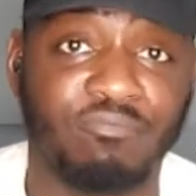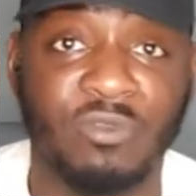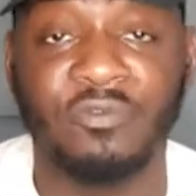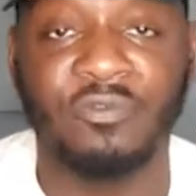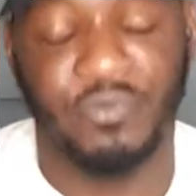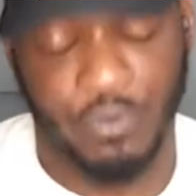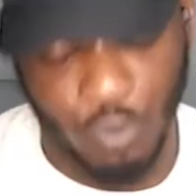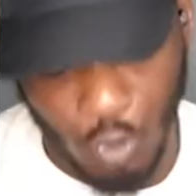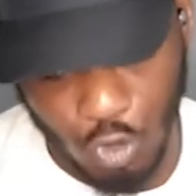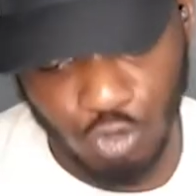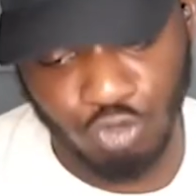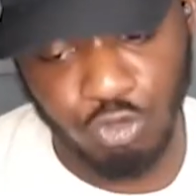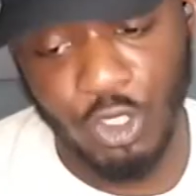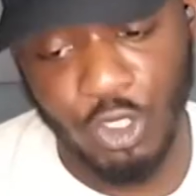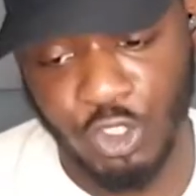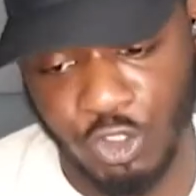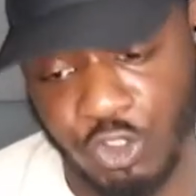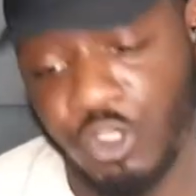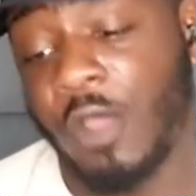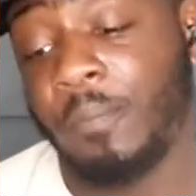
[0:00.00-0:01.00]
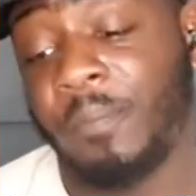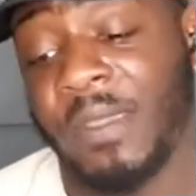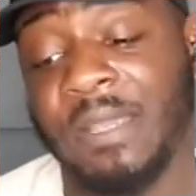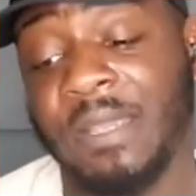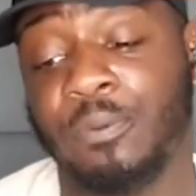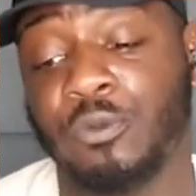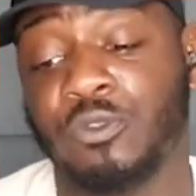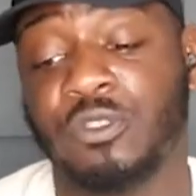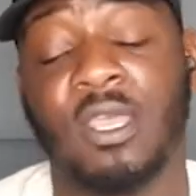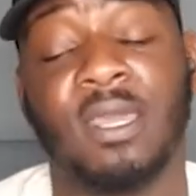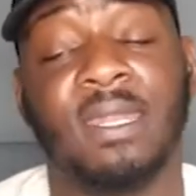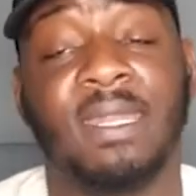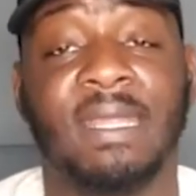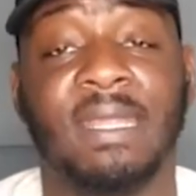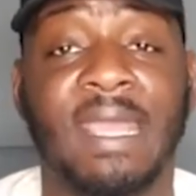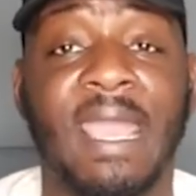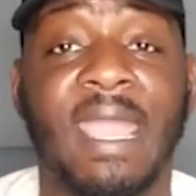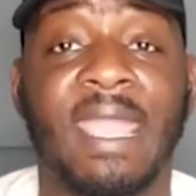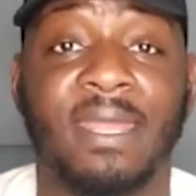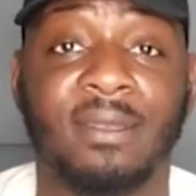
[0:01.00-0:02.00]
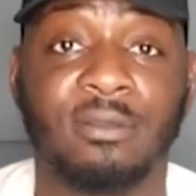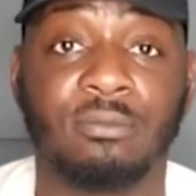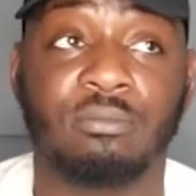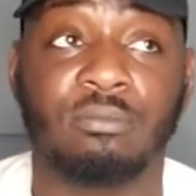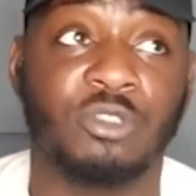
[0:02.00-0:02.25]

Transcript: If you're trying to stop people turning gay and